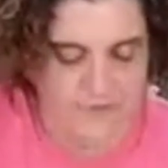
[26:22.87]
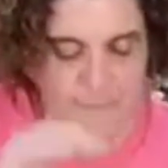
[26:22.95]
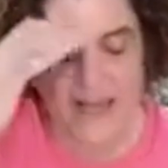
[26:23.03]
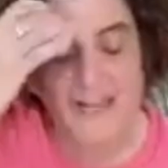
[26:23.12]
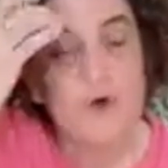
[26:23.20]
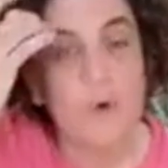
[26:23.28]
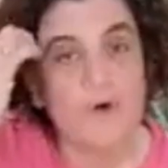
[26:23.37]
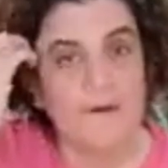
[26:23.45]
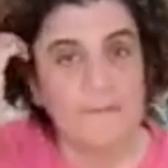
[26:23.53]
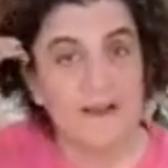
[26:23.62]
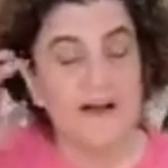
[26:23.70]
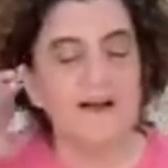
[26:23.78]
my
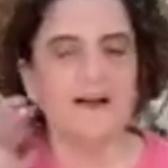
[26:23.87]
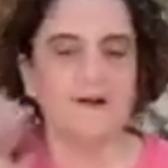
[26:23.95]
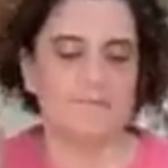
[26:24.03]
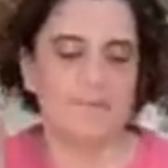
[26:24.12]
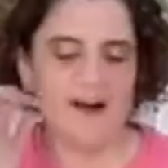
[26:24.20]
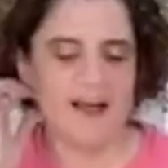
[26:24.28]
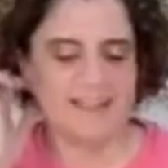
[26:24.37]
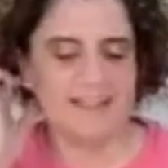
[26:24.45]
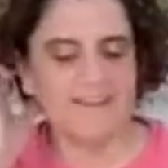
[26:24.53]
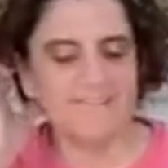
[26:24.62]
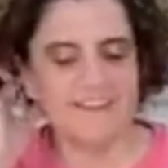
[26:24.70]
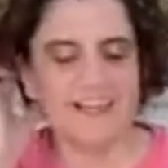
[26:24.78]
norm, but
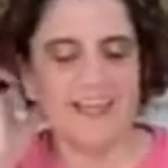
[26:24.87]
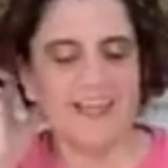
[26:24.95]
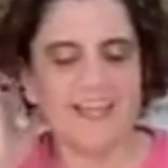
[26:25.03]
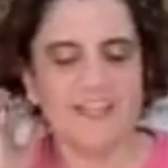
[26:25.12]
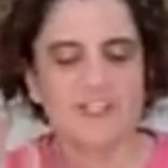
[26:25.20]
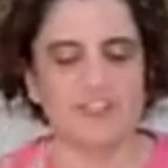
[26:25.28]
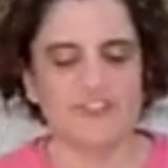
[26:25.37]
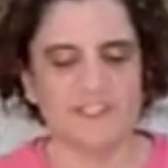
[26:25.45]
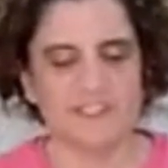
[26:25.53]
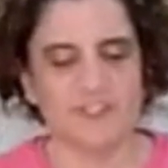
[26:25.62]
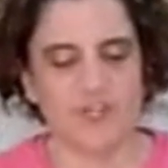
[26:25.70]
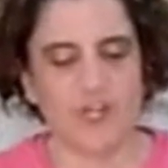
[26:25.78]
I feel like it
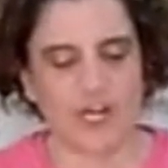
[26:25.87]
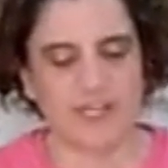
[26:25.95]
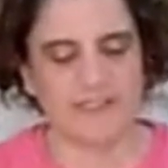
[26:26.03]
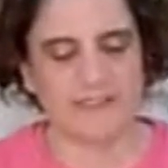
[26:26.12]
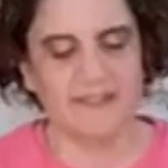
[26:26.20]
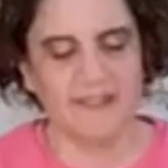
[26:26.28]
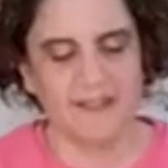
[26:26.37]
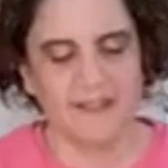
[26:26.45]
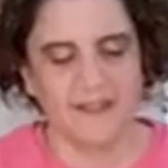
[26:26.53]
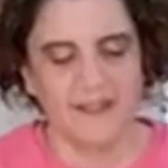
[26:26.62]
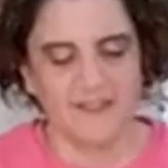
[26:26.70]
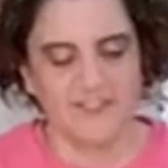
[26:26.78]
just looks
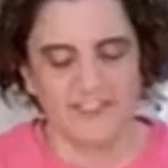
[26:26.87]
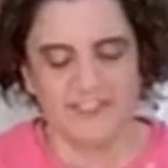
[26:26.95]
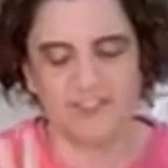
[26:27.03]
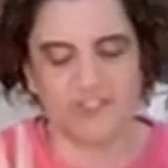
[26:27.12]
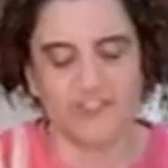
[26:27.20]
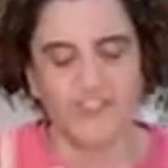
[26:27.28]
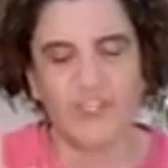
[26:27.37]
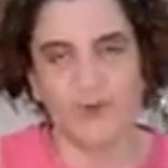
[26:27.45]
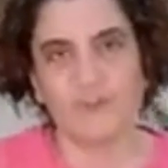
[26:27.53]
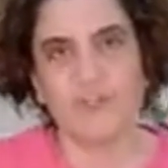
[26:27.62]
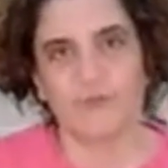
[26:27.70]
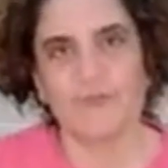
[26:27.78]
just so
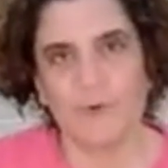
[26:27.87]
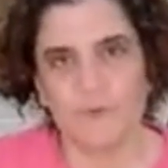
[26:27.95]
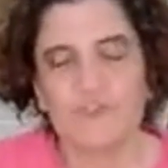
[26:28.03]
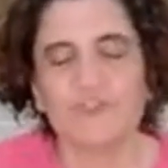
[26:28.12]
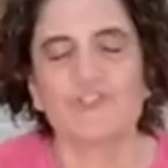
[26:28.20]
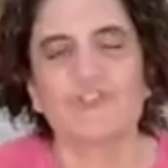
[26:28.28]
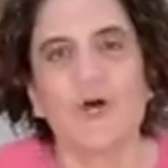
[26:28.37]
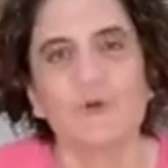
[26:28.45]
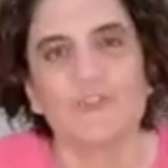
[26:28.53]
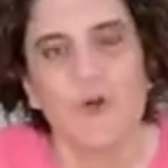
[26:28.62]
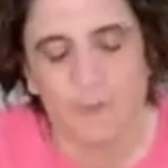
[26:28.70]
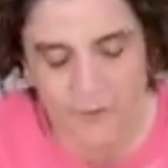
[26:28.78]

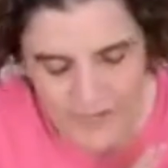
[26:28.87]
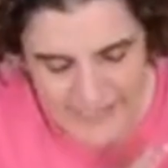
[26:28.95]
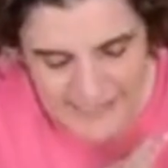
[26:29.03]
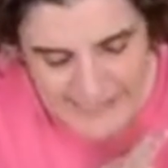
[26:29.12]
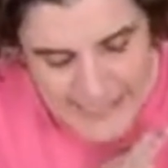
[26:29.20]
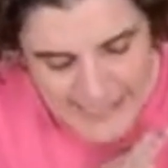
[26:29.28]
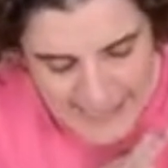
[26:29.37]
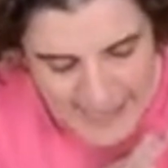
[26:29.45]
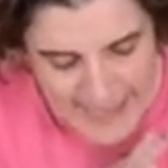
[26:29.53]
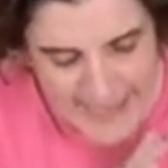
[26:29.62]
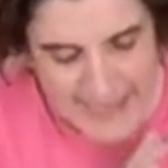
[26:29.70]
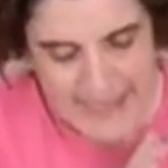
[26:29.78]
pretty.
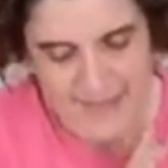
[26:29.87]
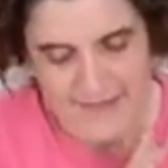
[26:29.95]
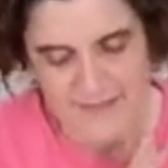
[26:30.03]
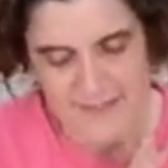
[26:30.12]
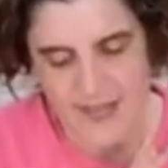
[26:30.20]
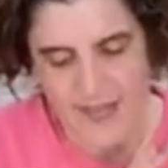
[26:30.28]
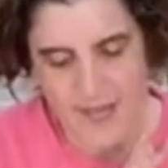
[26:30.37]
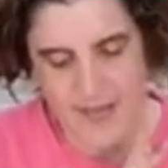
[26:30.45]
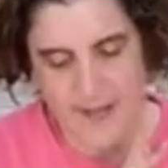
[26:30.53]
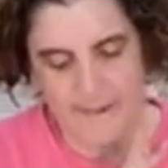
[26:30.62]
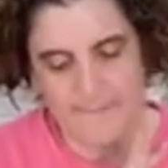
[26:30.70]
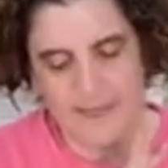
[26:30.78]
And
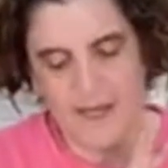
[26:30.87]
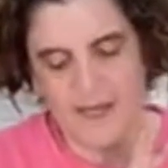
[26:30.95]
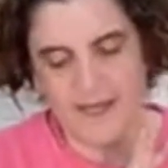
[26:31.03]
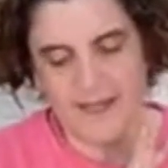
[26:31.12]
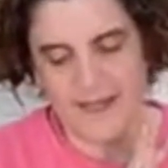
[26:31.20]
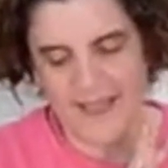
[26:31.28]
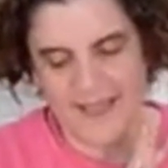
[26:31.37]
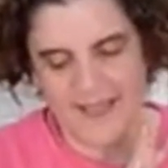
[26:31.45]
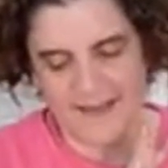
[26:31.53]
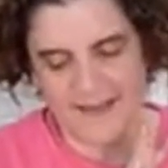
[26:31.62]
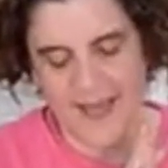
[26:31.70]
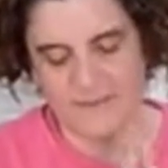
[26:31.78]

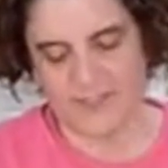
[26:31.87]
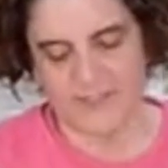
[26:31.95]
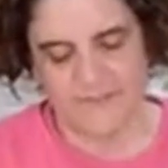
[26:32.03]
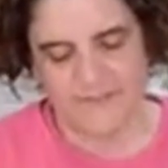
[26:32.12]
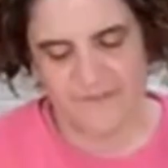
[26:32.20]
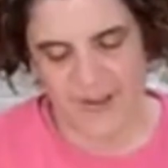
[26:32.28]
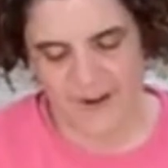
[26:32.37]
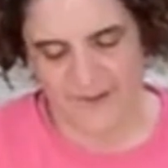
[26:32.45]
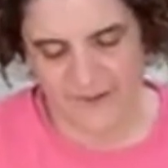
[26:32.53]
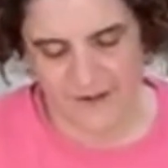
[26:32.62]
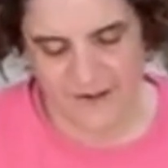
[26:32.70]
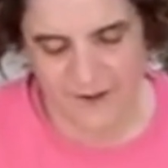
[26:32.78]
I'm just very,
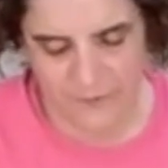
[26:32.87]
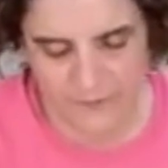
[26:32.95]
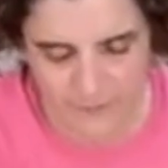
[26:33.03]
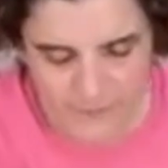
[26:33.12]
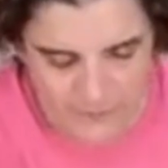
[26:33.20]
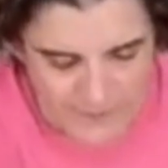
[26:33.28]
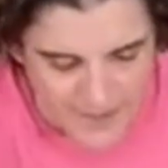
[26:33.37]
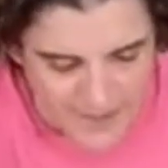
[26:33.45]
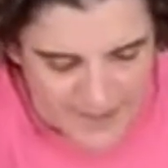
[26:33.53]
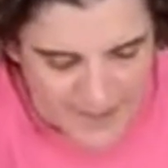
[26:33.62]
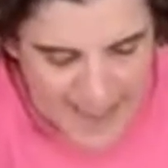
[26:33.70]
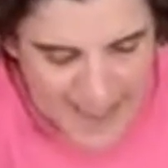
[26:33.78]
very over the moon
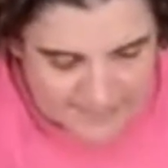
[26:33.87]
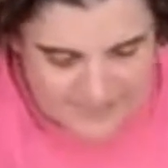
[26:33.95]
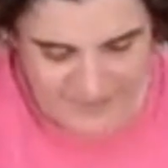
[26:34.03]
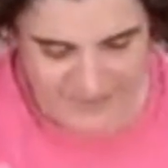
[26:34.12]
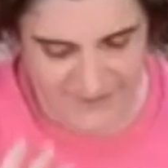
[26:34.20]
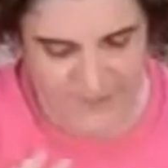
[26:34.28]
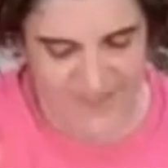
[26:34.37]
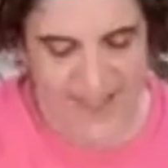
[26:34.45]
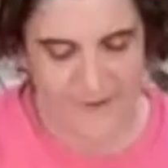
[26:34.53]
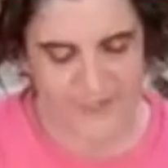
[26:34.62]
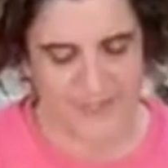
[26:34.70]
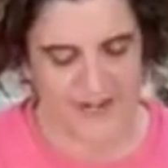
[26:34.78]
happy with
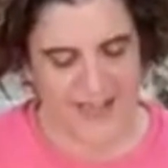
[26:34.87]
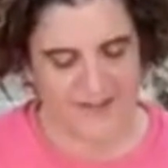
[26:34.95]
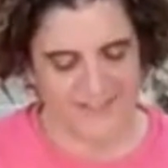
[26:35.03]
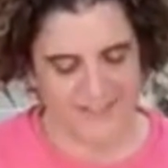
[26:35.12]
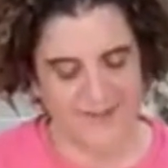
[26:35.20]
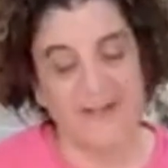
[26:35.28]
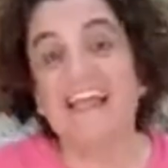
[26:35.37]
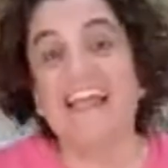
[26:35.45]
how it turned out. So